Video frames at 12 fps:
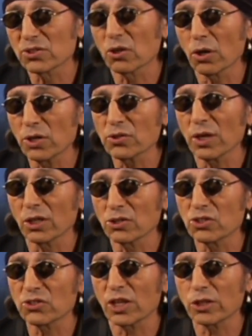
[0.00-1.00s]
See, our
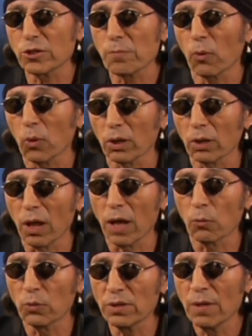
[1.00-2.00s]
intelligence, that's the portal
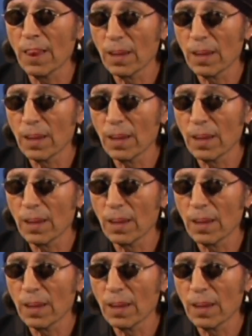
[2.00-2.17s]
how we,